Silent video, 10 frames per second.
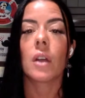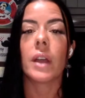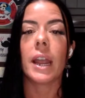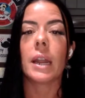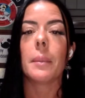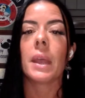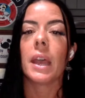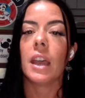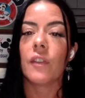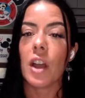All right.
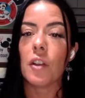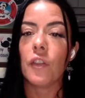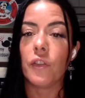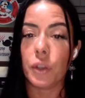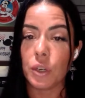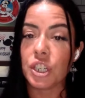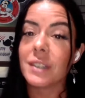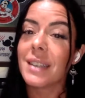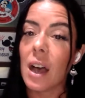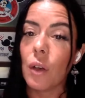If our
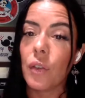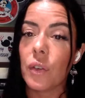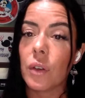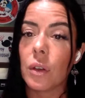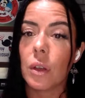future self,